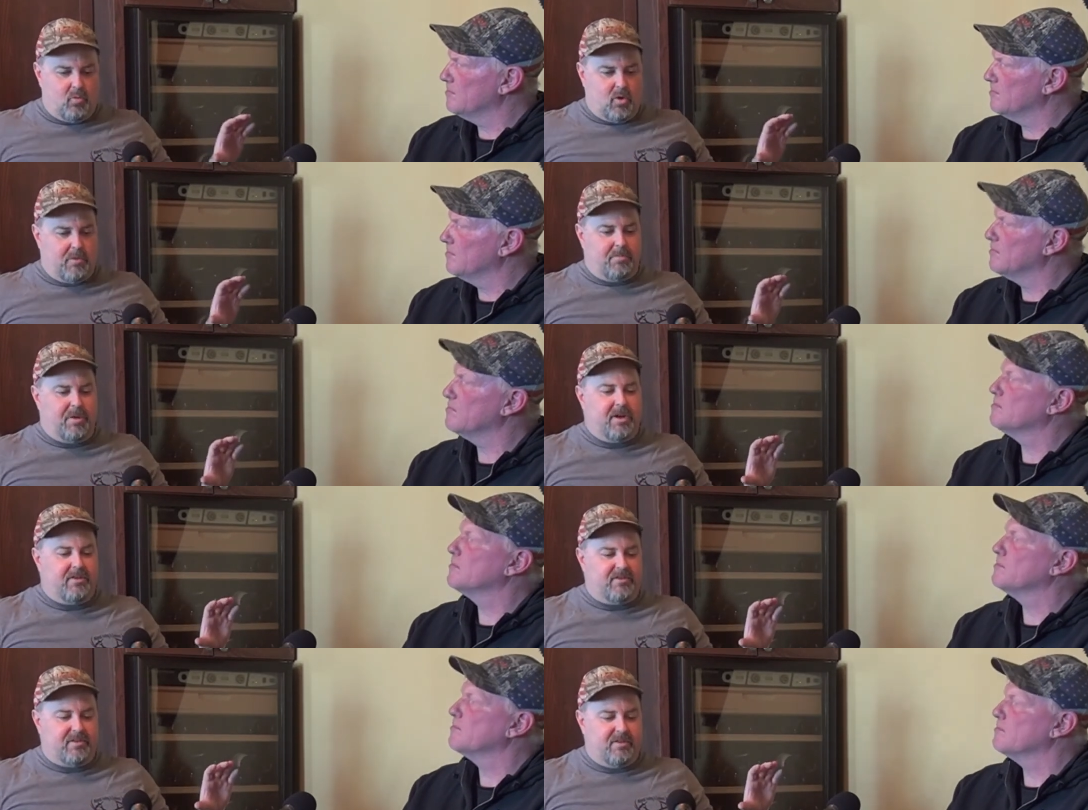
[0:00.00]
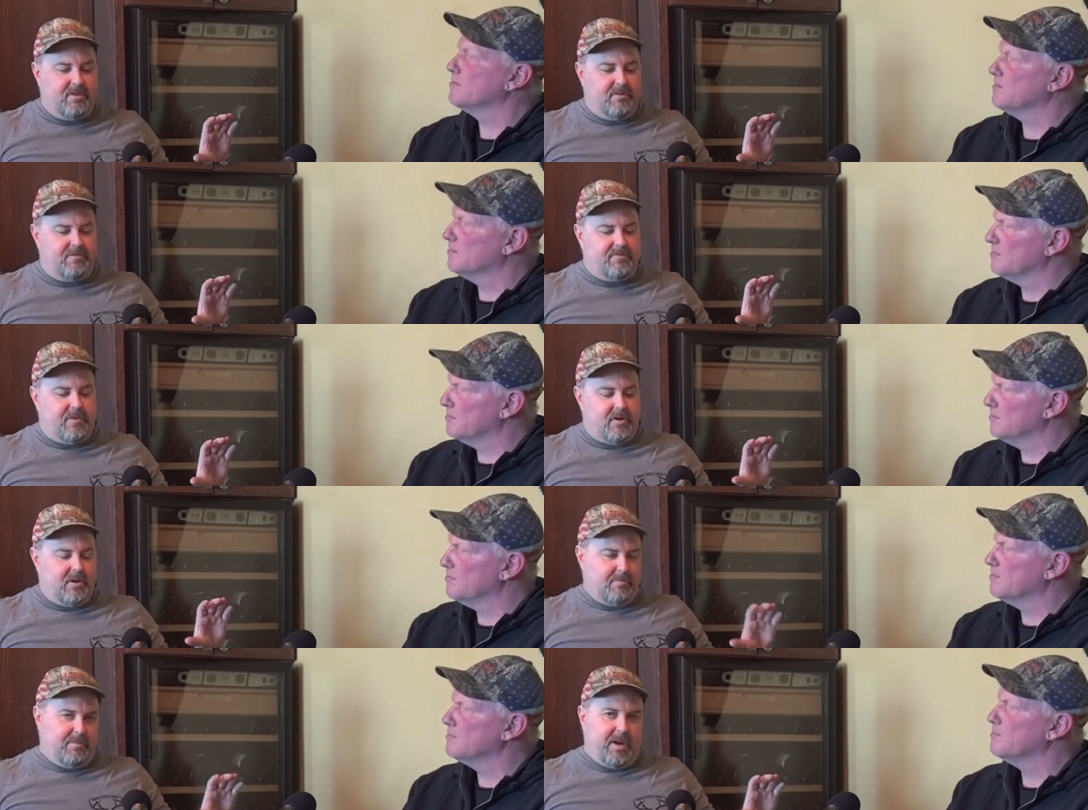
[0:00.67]
Speaker 1: one piece of,
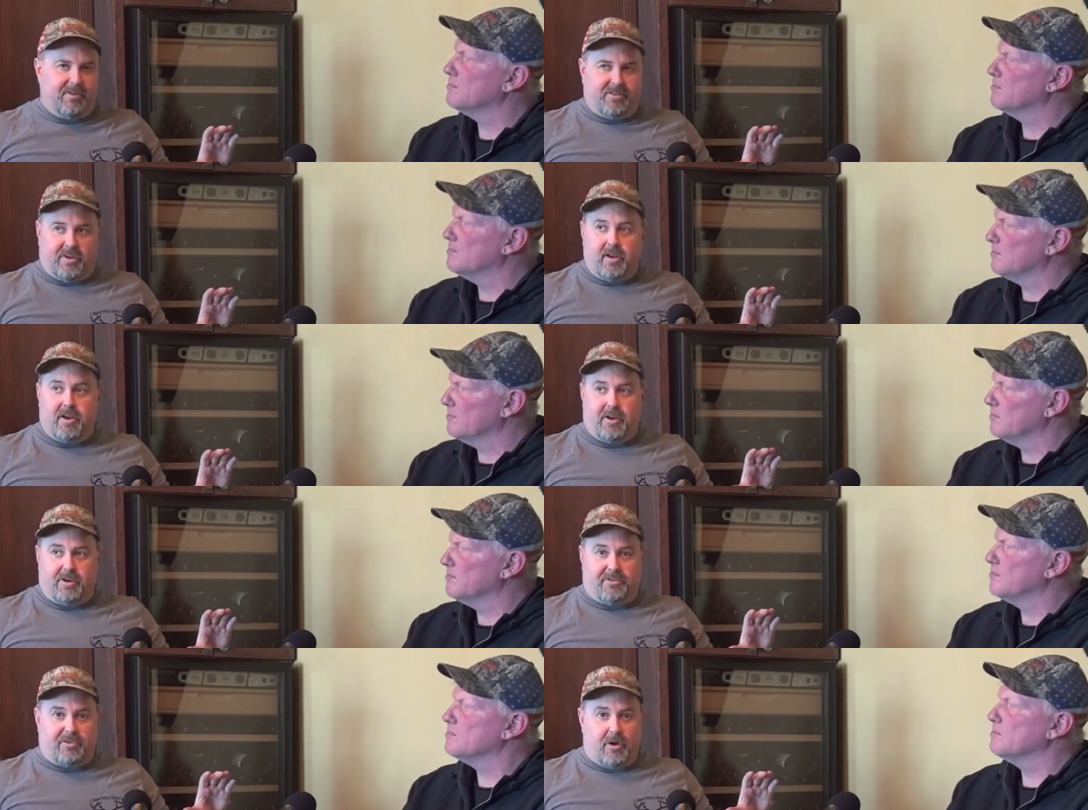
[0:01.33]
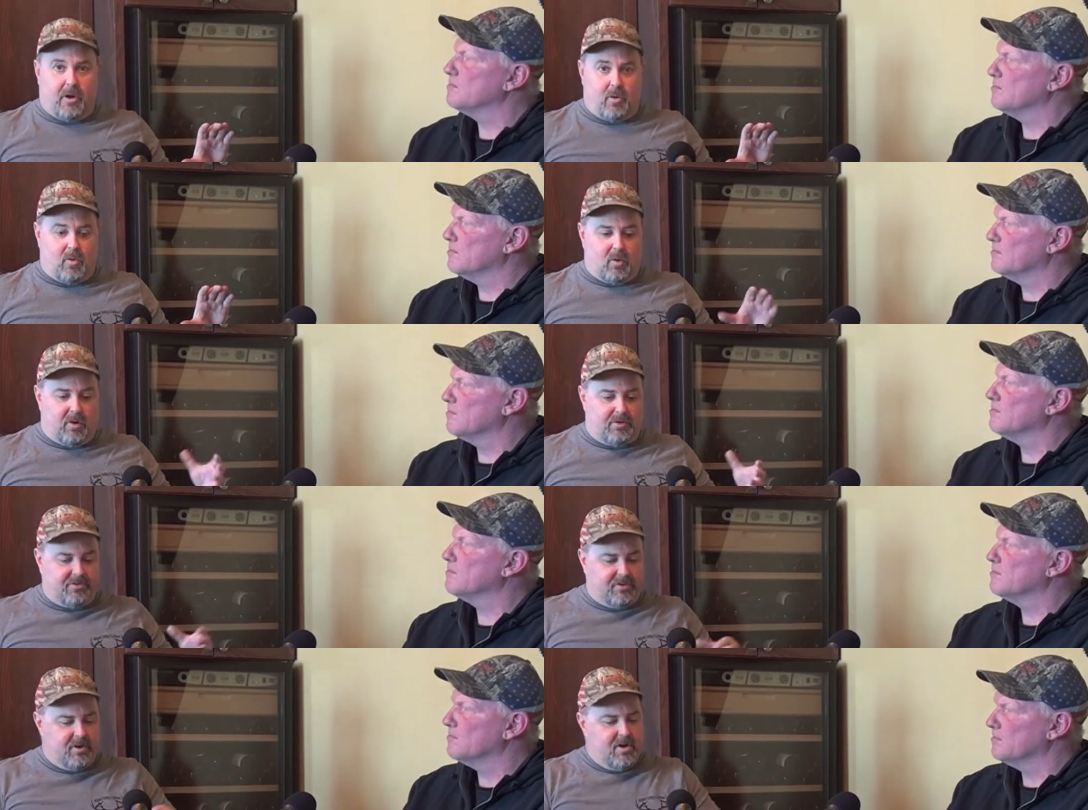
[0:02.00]
basically on a
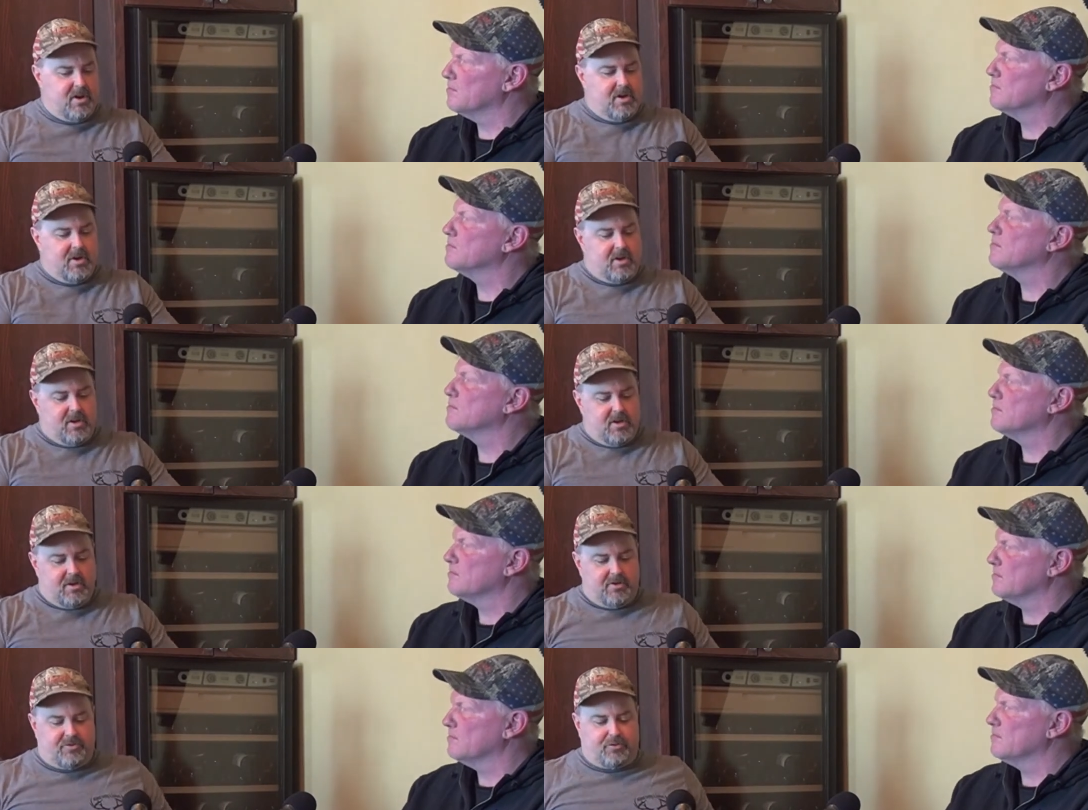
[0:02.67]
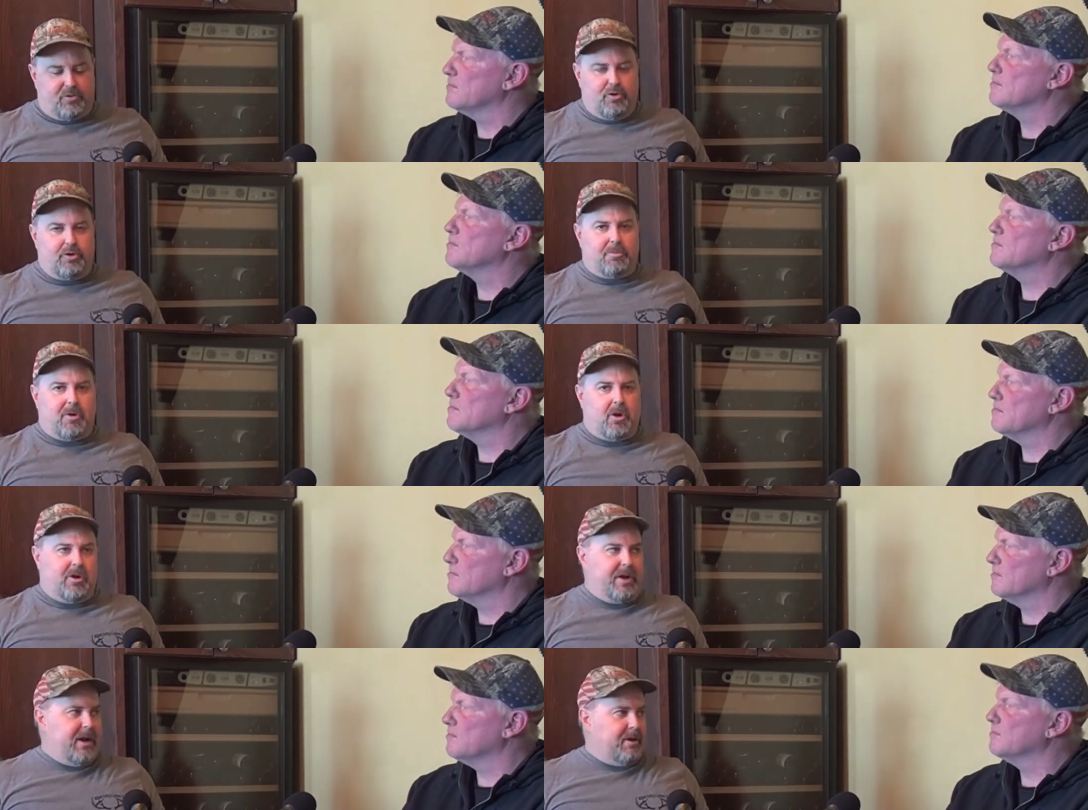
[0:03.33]
sawhorse, screwed them
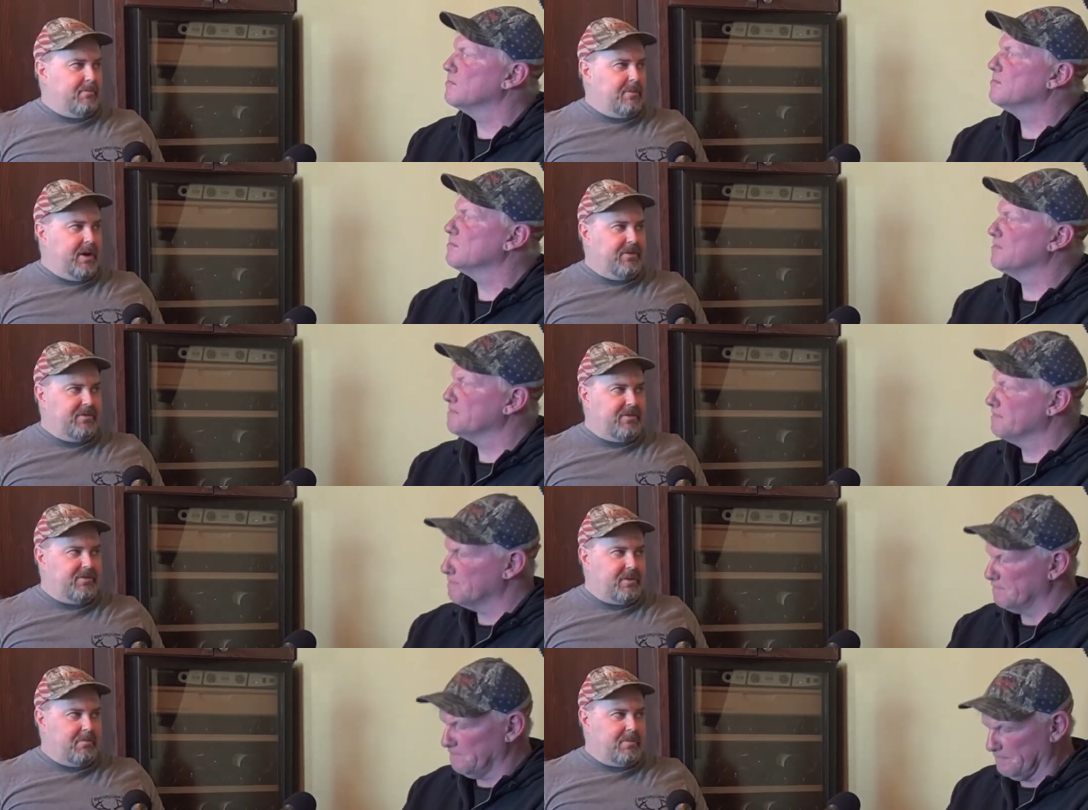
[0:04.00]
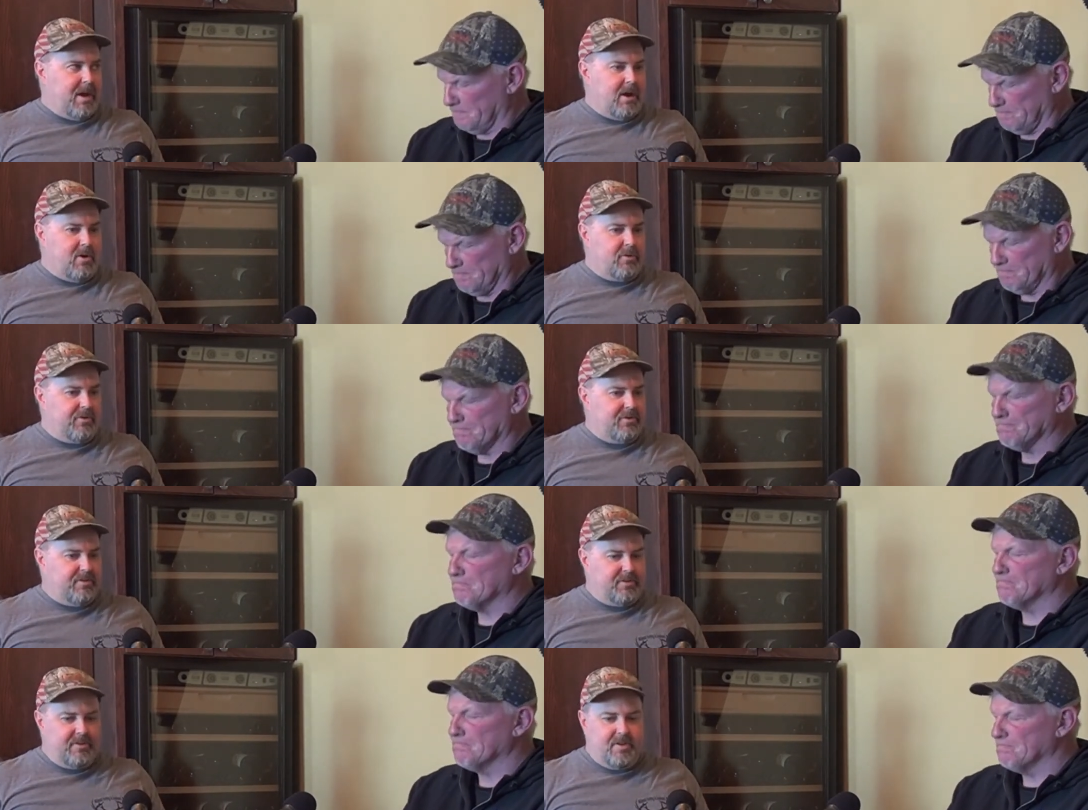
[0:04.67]
all down, basis their mount,